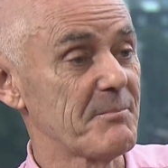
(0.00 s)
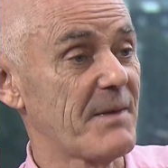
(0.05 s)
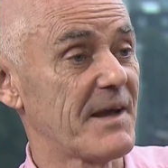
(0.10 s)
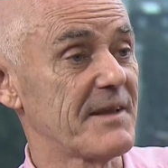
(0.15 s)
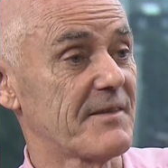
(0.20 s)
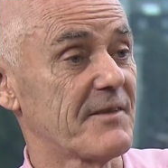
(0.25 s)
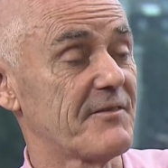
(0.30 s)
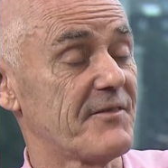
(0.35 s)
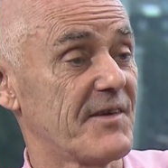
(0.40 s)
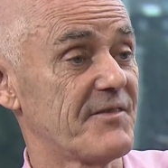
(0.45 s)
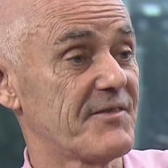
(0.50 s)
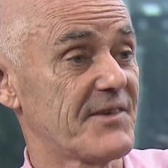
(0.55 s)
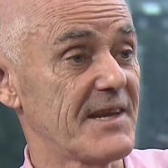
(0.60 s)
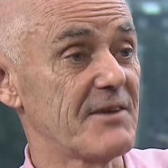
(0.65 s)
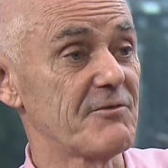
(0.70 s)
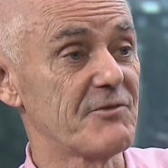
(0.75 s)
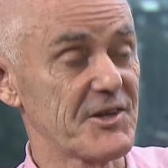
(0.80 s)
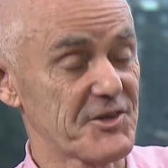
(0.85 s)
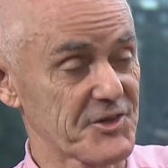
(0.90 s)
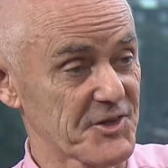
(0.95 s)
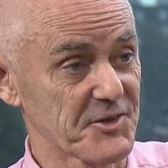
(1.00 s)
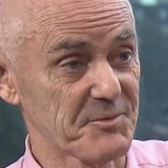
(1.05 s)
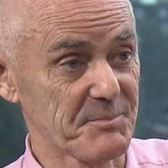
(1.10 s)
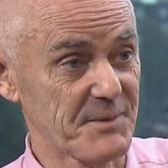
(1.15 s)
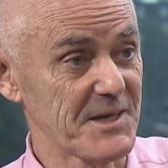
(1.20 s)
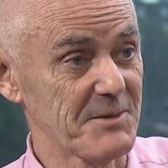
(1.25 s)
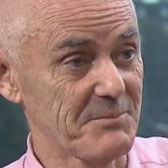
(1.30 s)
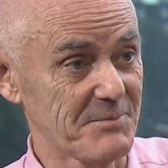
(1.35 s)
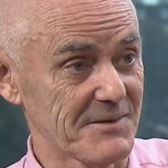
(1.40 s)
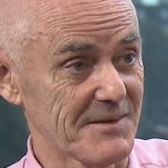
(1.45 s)
by the 15 richest
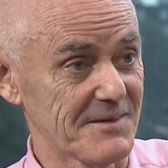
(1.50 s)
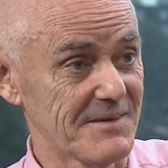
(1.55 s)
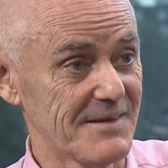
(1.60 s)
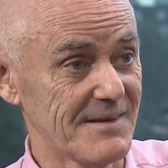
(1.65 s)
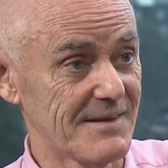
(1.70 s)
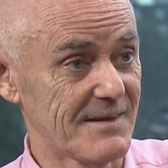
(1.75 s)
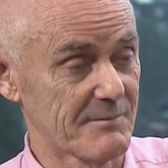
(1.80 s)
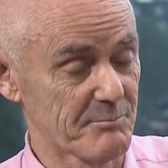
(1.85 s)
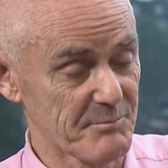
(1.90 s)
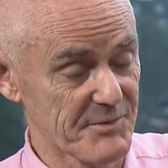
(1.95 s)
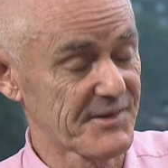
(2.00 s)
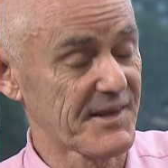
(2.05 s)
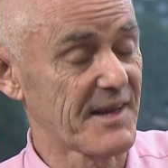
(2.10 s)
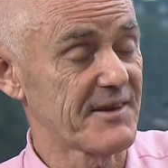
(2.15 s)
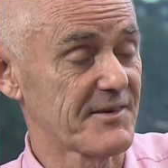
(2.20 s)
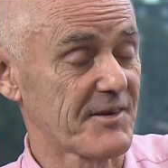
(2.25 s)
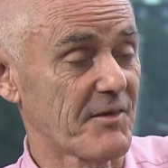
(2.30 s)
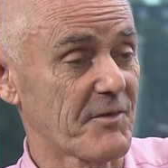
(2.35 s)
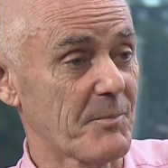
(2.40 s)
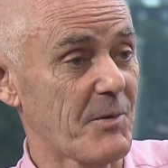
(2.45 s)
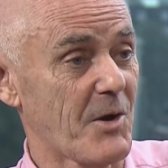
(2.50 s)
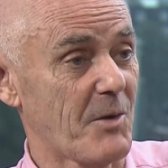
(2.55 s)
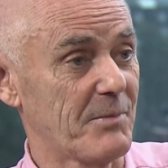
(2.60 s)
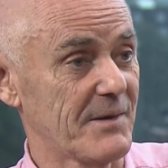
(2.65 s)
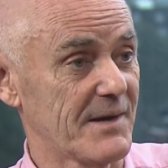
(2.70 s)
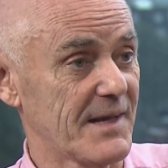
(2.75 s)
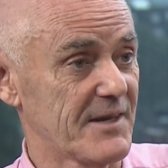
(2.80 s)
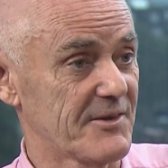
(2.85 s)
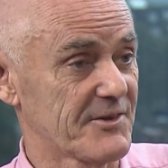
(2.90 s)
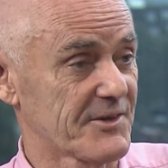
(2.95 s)
people, percentage of the
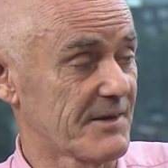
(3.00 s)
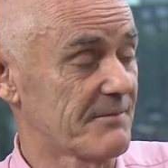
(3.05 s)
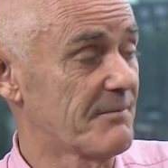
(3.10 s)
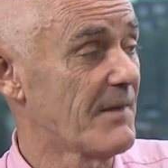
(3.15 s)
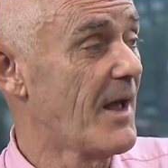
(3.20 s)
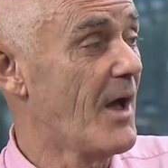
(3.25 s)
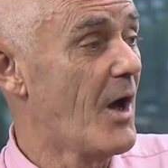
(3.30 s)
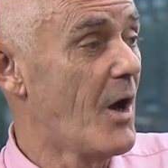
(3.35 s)
population.